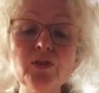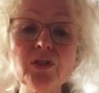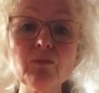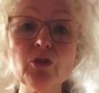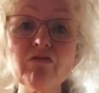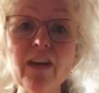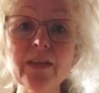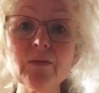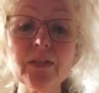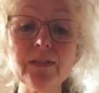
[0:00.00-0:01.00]
put some
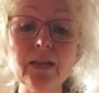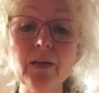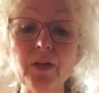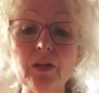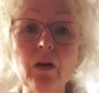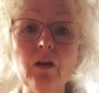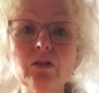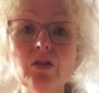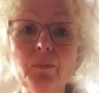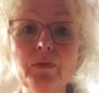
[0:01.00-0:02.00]
ground cinnamon
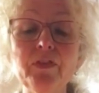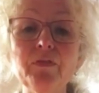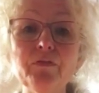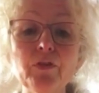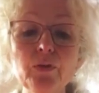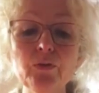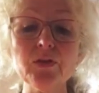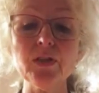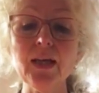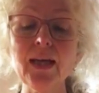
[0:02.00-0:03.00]
on top of your
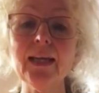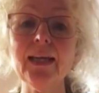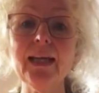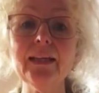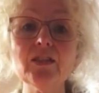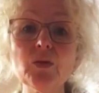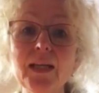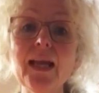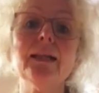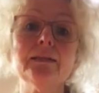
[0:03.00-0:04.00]
fruit, again to
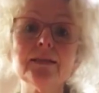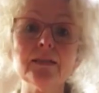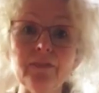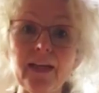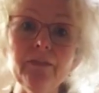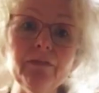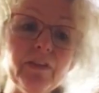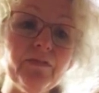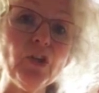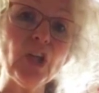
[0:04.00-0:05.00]
enhance the flavour
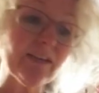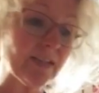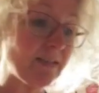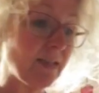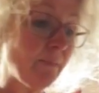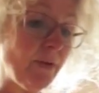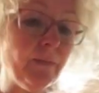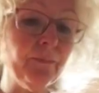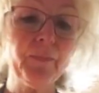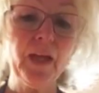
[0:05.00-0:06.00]
if you like cinnamon.
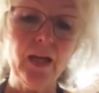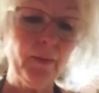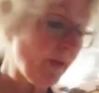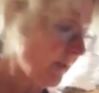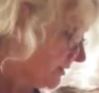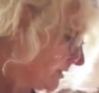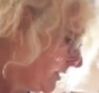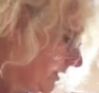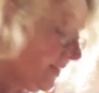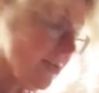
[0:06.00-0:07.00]
But
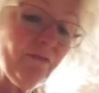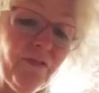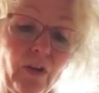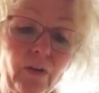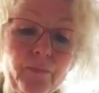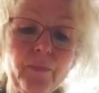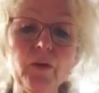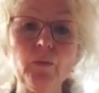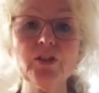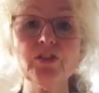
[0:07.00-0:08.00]
uh, if not,
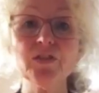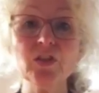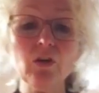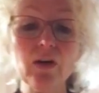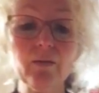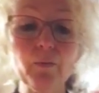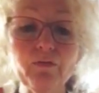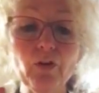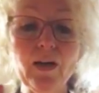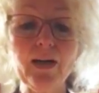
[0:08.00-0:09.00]
we're just got our, uh,
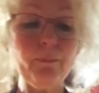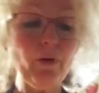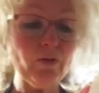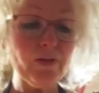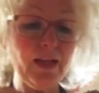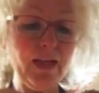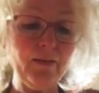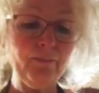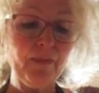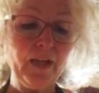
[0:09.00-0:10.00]
we've got our pots
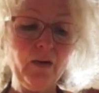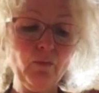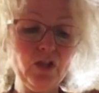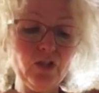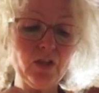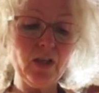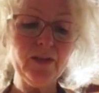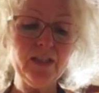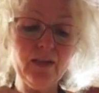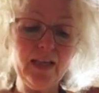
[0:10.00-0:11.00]
here and we're just
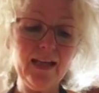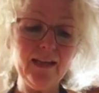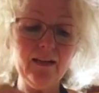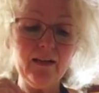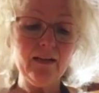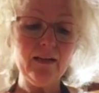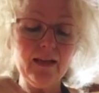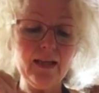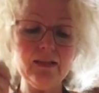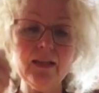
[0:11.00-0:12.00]
going to again uh,
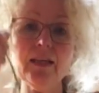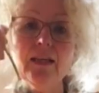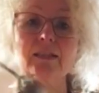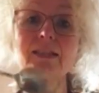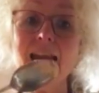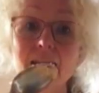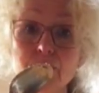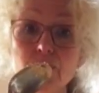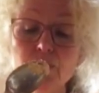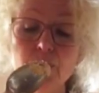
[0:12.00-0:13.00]
get a
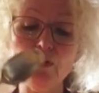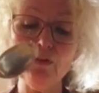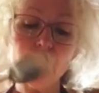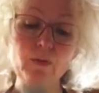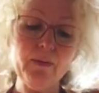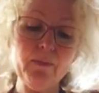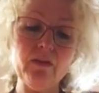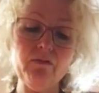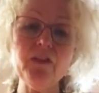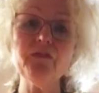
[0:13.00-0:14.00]
tablespoon, remember
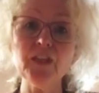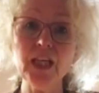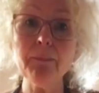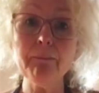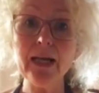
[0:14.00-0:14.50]
the 15